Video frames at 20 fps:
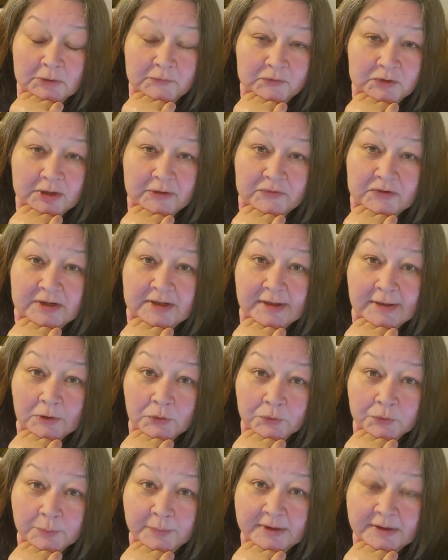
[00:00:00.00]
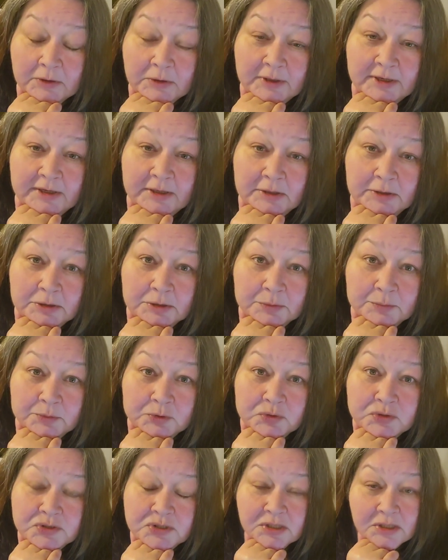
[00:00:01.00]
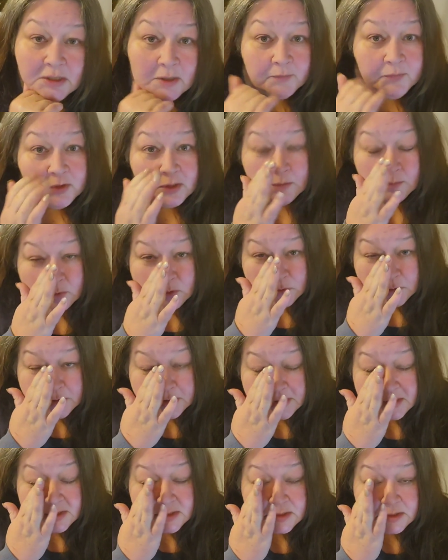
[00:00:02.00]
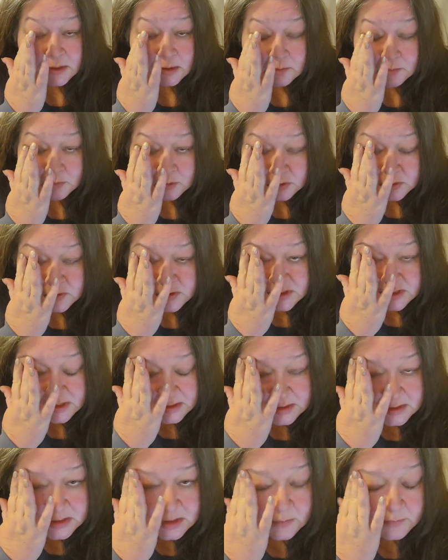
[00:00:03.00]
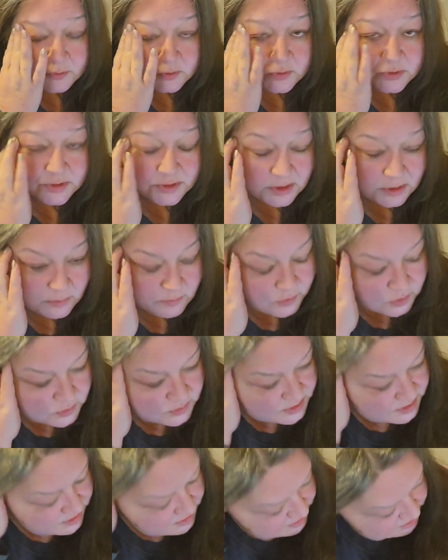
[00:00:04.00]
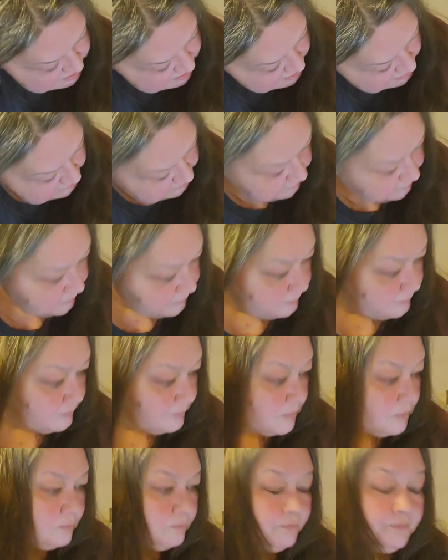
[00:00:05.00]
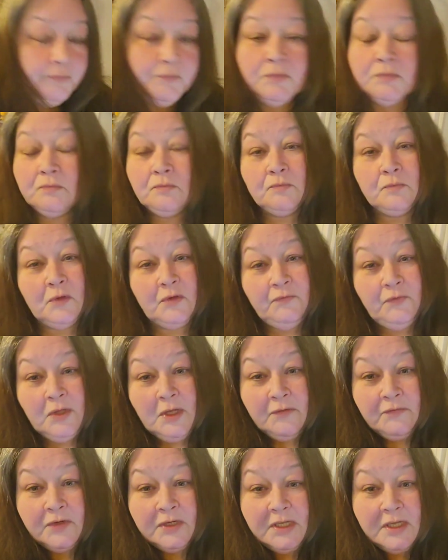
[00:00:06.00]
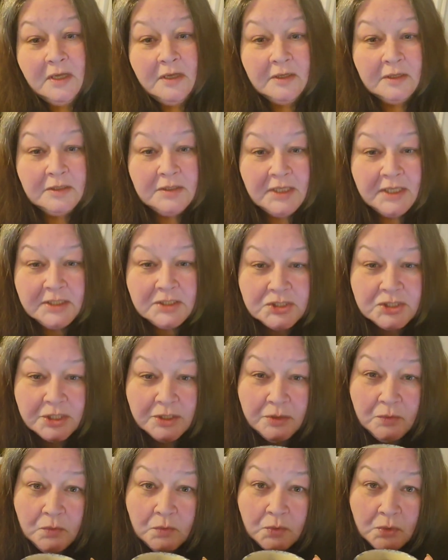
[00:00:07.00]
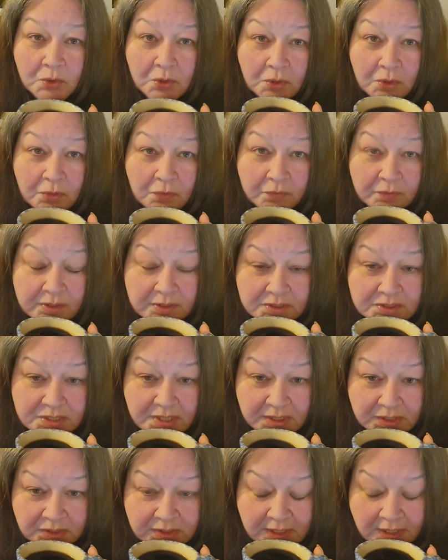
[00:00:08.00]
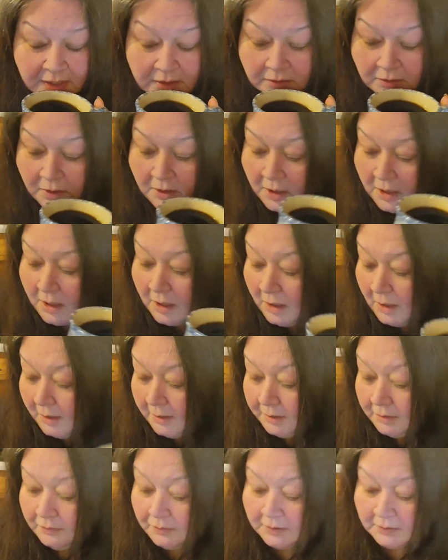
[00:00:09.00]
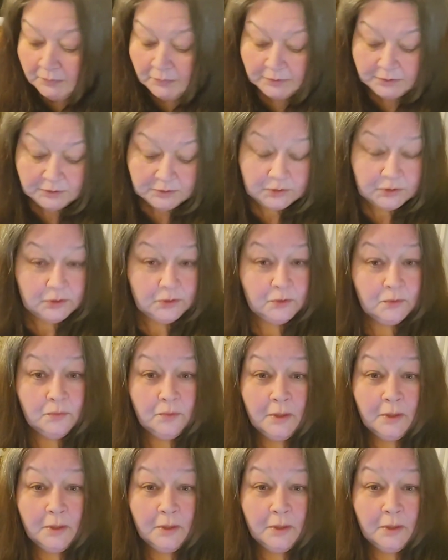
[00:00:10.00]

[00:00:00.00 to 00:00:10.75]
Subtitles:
If you have any elderberry, boosting up the immune system, use things to boost the immune system. If you have any echinacea, things like that. I know what I wanted to do.